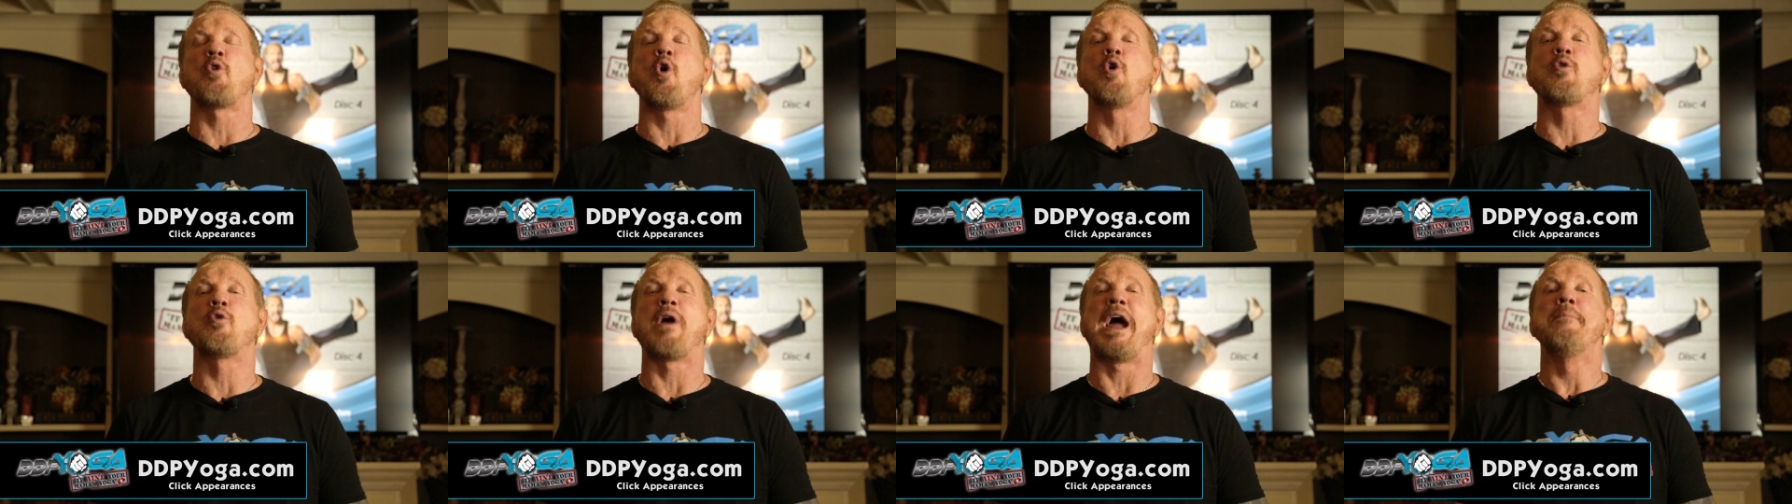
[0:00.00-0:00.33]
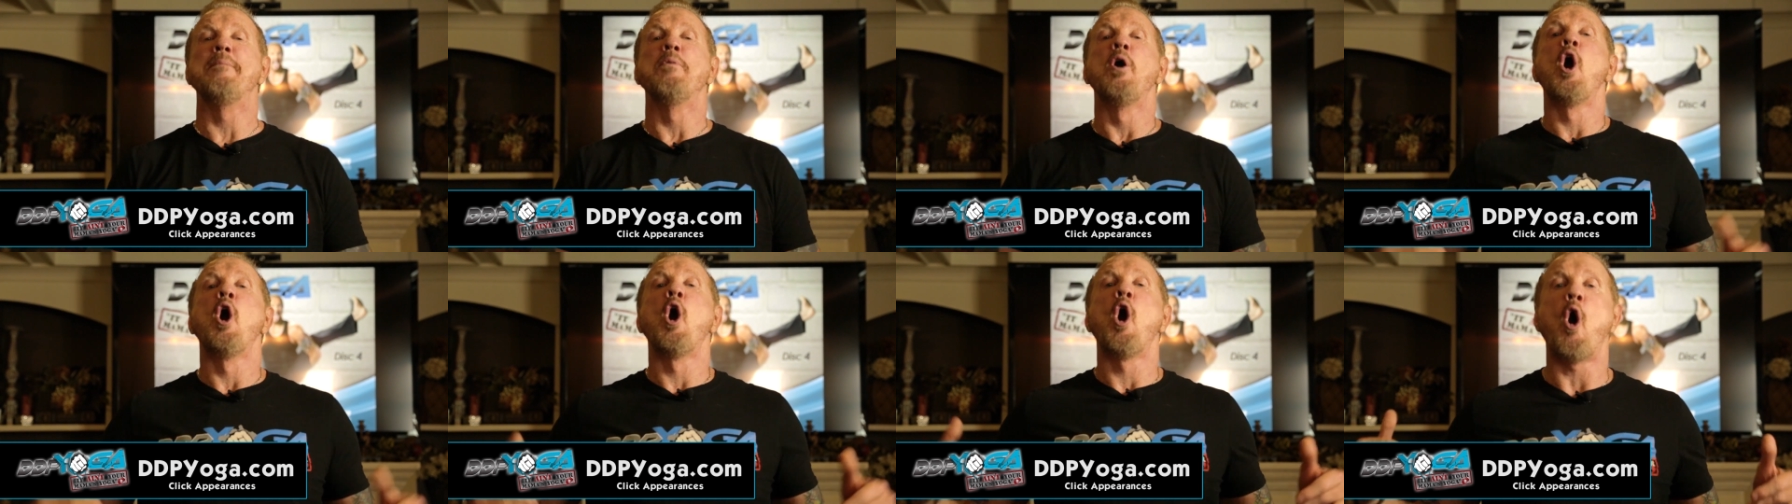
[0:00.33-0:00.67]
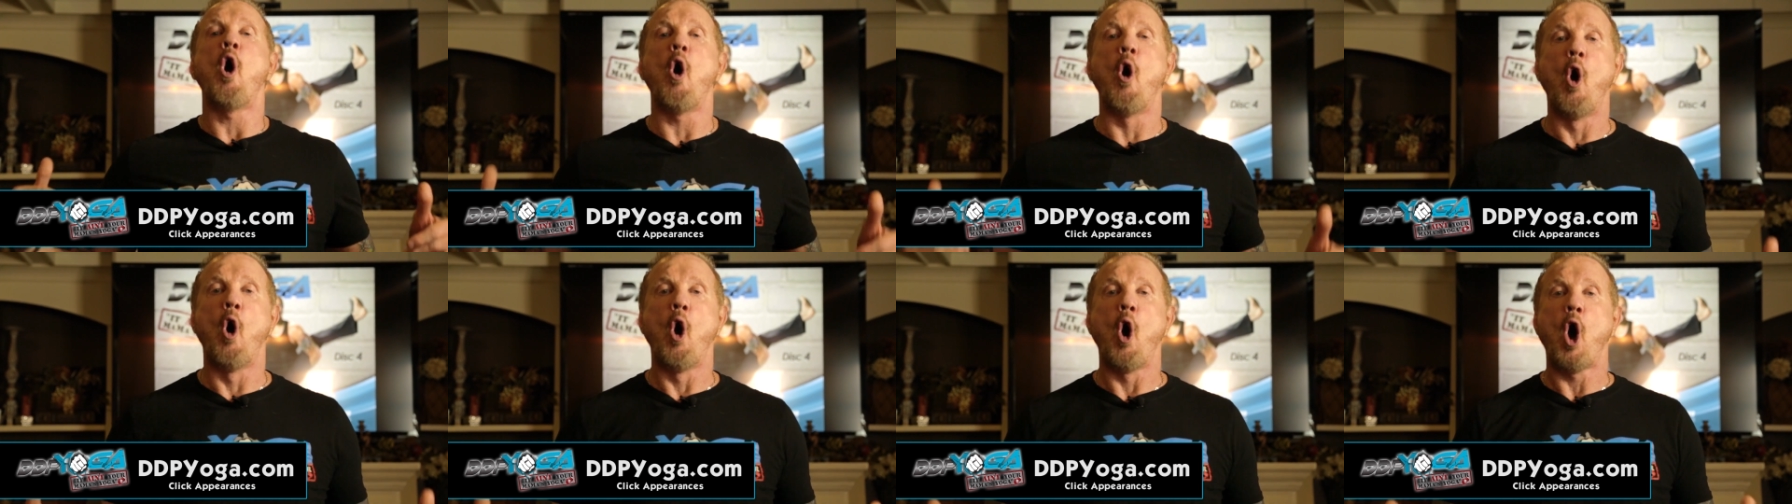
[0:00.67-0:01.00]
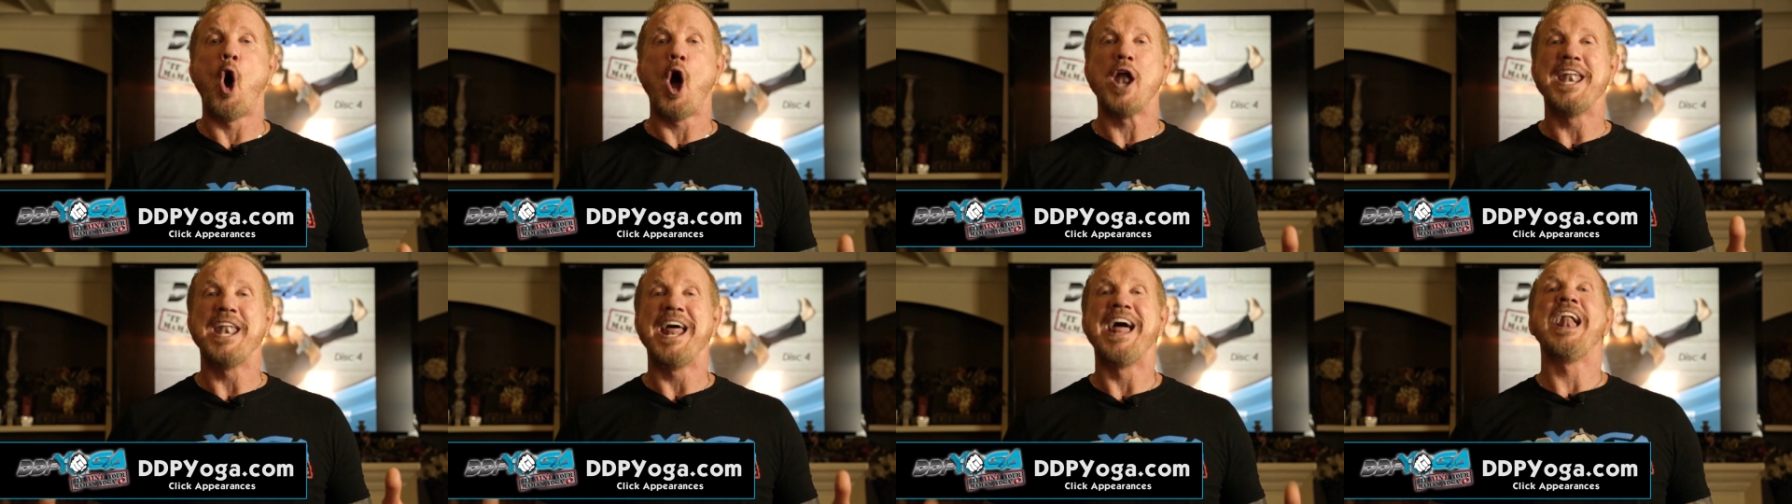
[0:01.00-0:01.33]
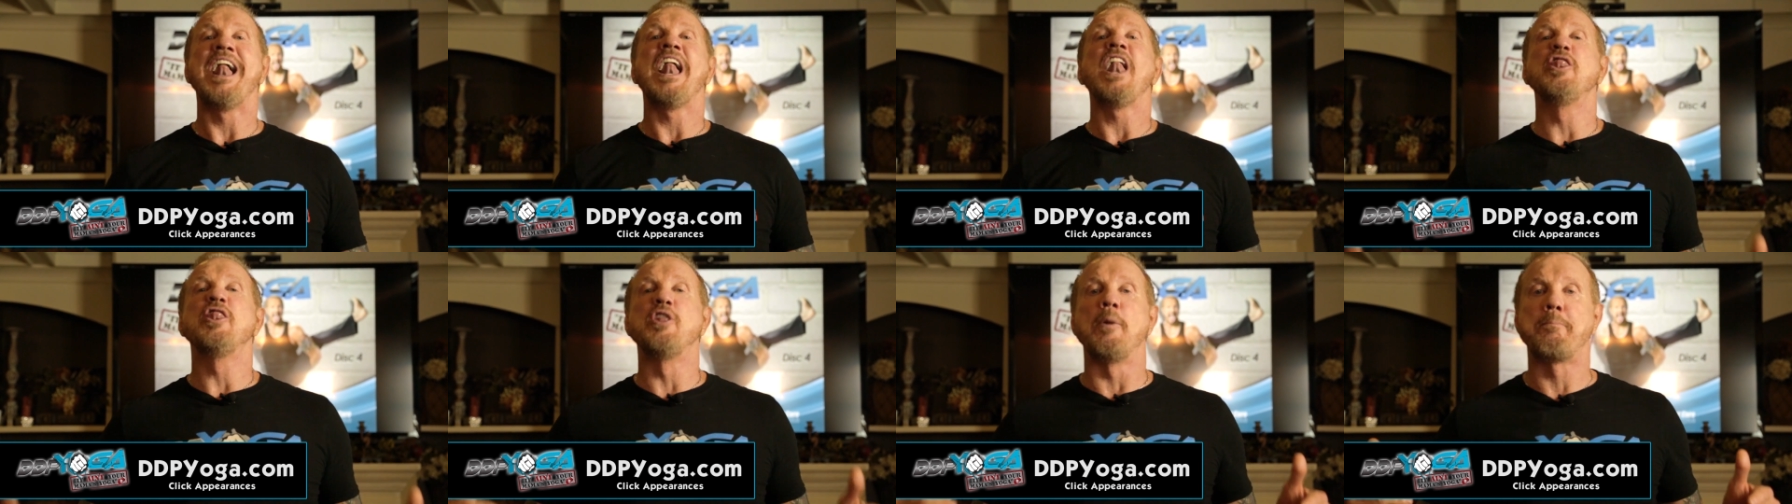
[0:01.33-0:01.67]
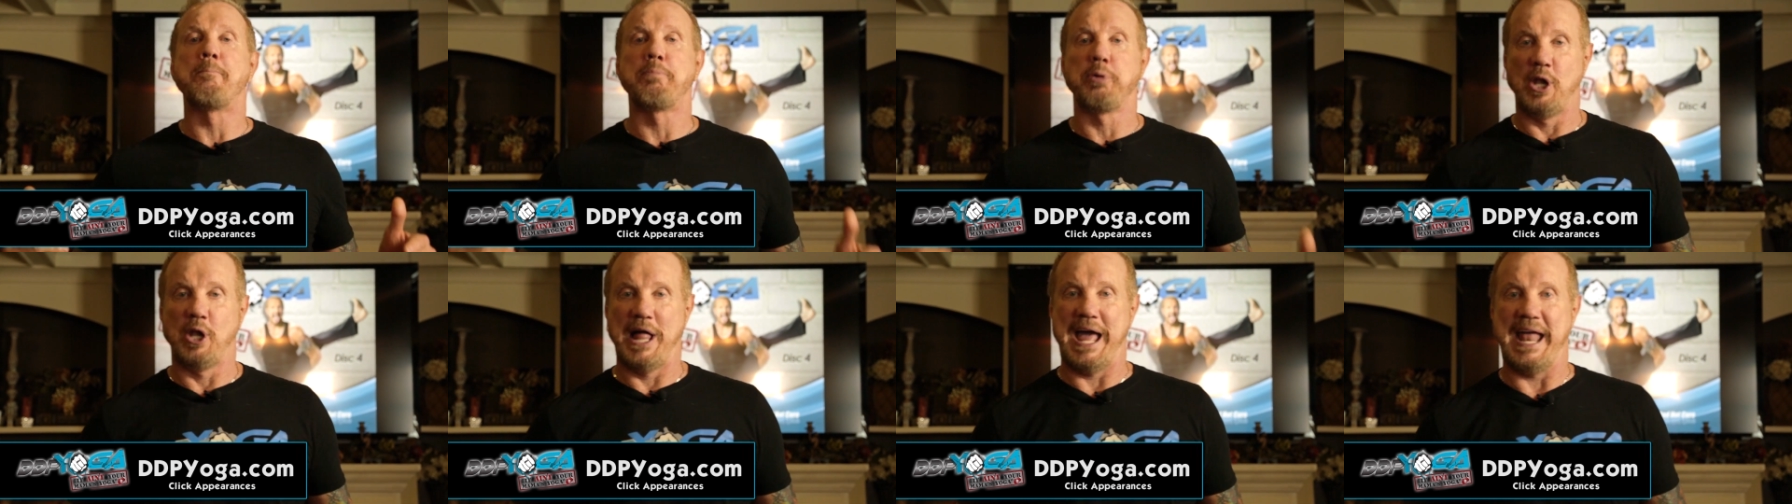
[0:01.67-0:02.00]
program on the
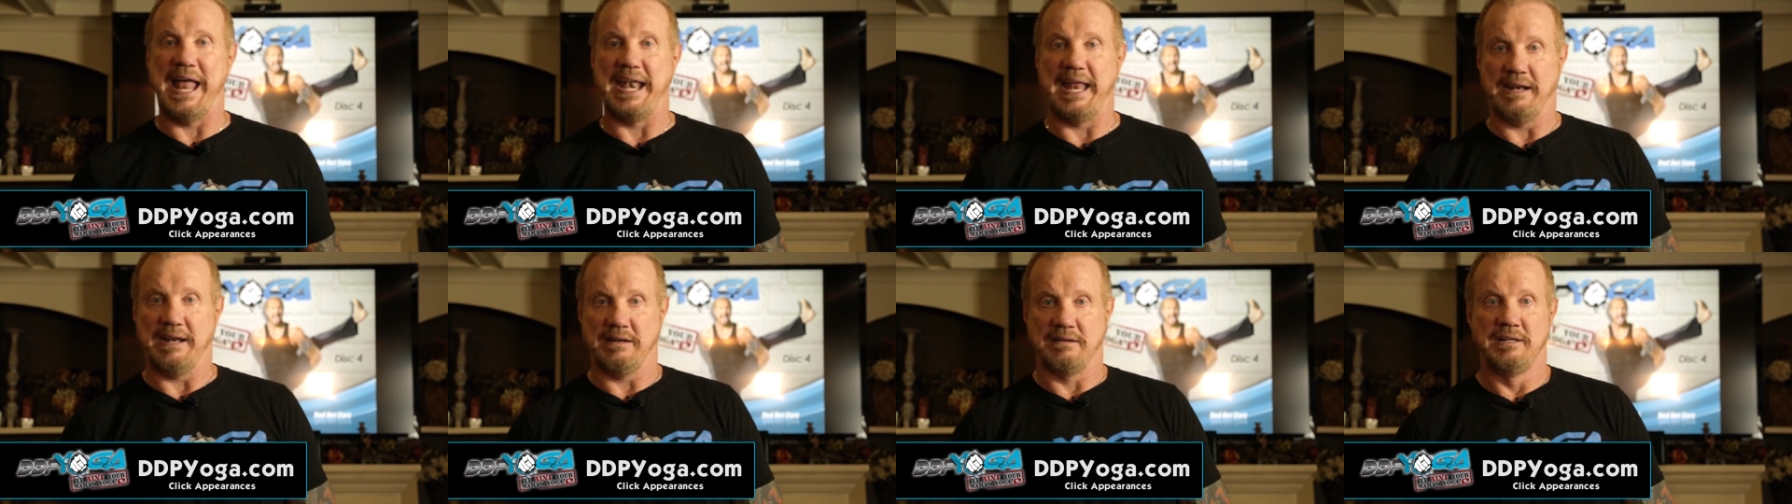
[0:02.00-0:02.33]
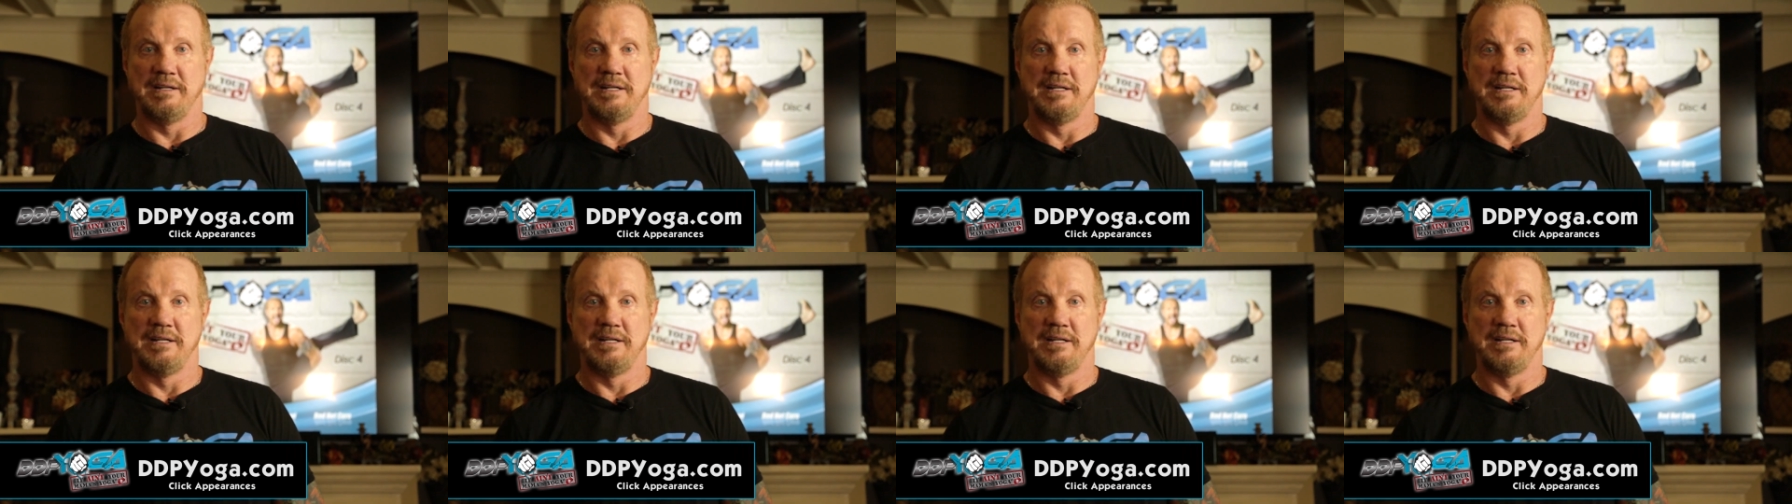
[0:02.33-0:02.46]
planet,